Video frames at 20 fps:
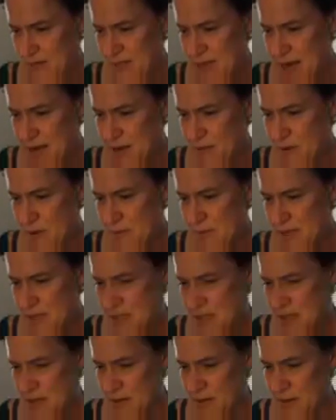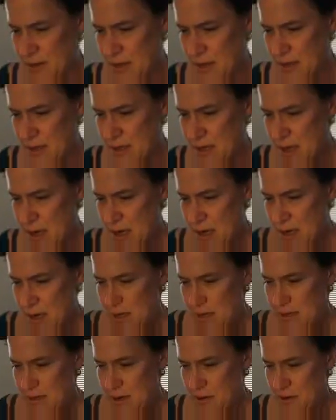Saudi women still need,
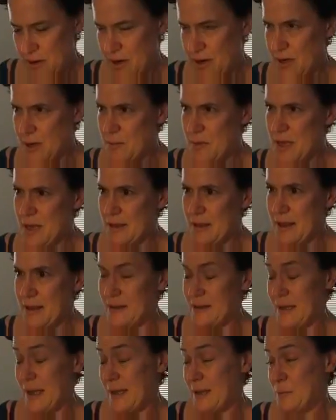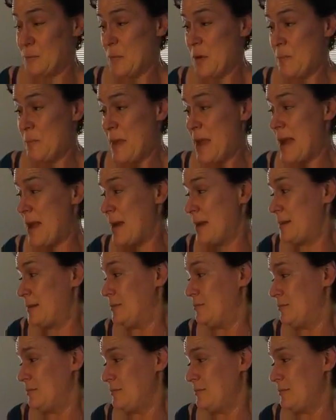so they're going to be like, man,